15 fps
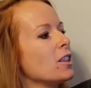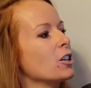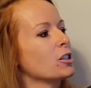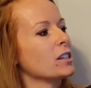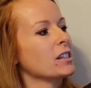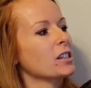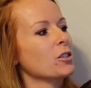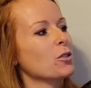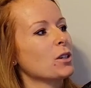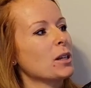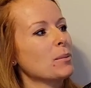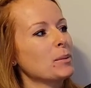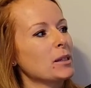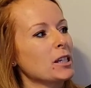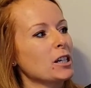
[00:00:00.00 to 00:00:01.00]
there's these little
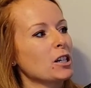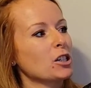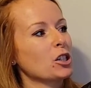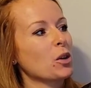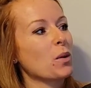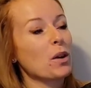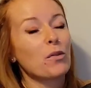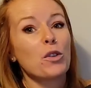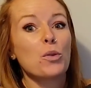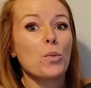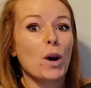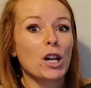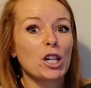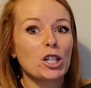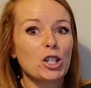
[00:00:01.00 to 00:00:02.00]
clips here. So if you
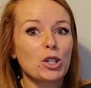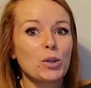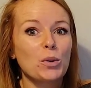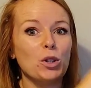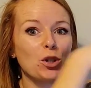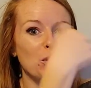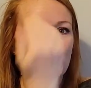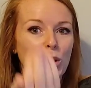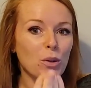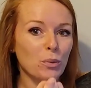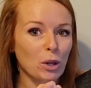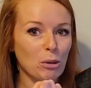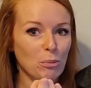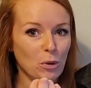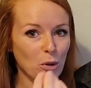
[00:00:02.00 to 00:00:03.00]
wanted to, you can
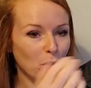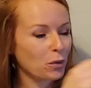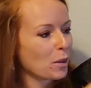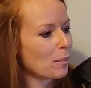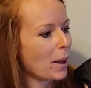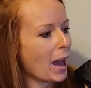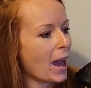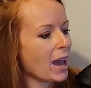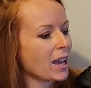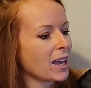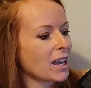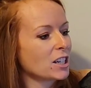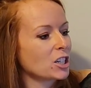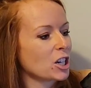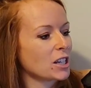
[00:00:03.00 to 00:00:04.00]
remove the bag
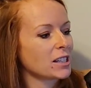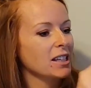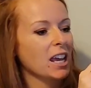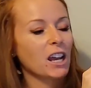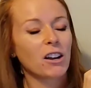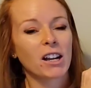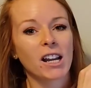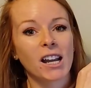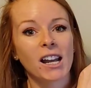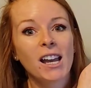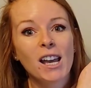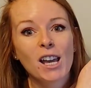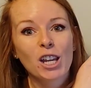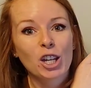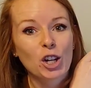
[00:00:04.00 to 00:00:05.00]
and just carry,
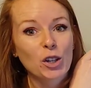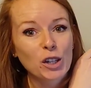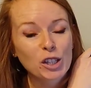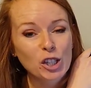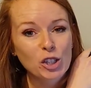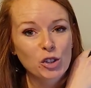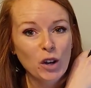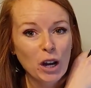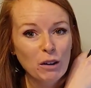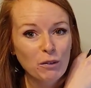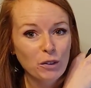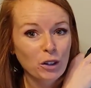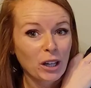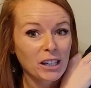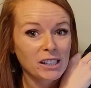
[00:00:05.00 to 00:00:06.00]
you know, this is great
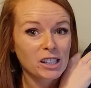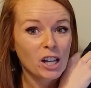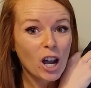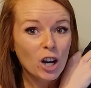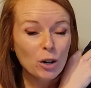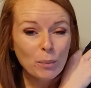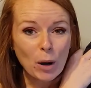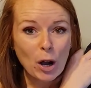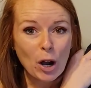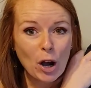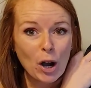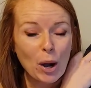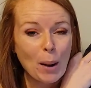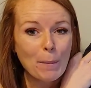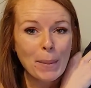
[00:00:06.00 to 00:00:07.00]
for like a soccer
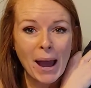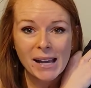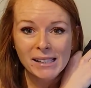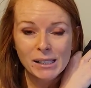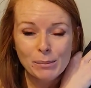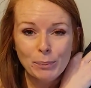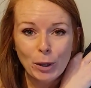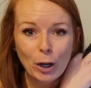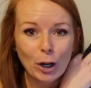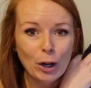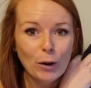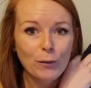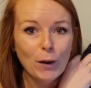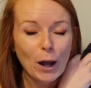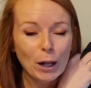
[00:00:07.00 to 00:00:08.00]
ball, a
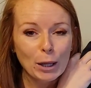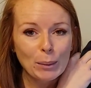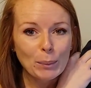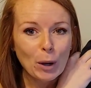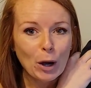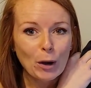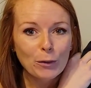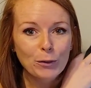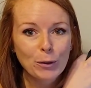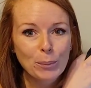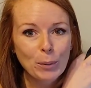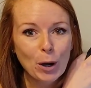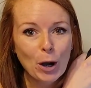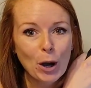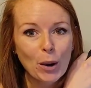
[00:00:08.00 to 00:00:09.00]
basketball, volleyball,
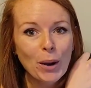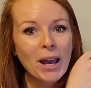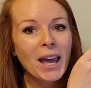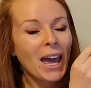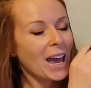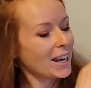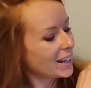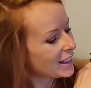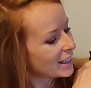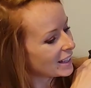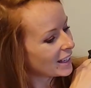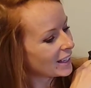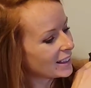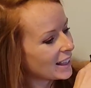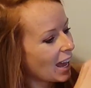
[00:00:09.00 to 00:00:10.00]
football, anything
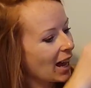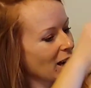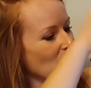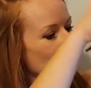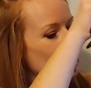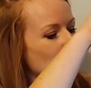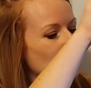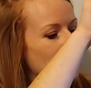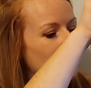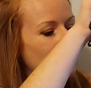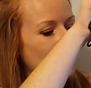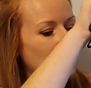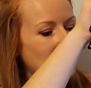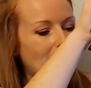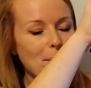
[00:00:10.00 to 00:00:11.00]
like that. You can
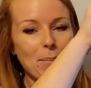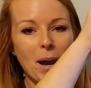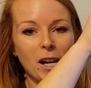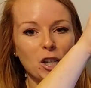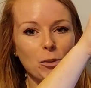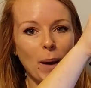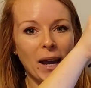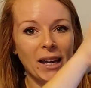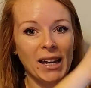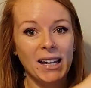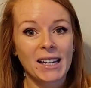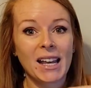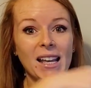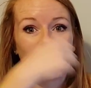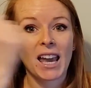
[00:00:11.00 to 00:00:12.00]
put that mesh bag
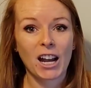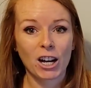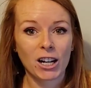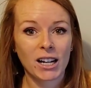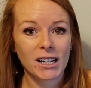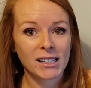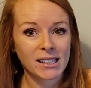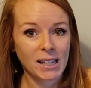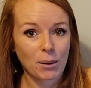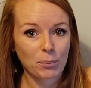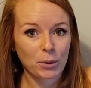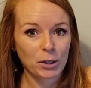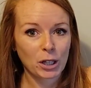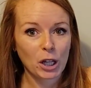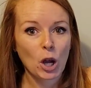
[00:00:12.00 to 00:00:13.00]
in, carry it
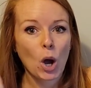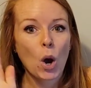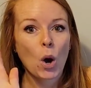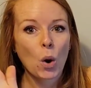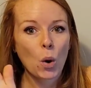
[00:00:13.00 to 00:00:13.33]
separately,